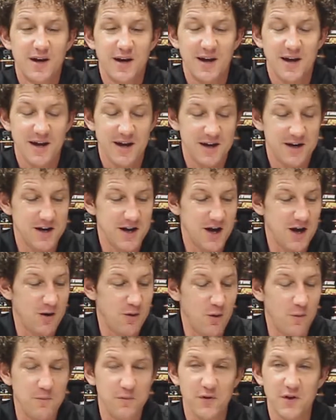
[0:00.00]
and
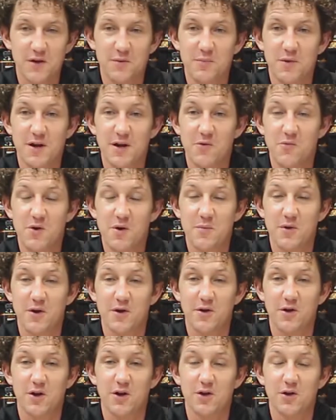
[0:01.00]
hopefully many women
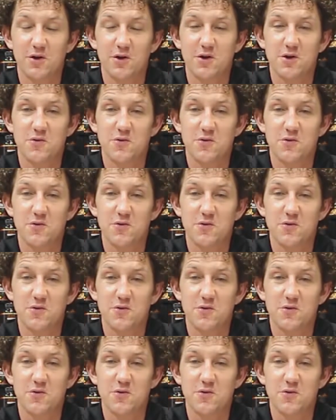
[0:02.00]
are going to look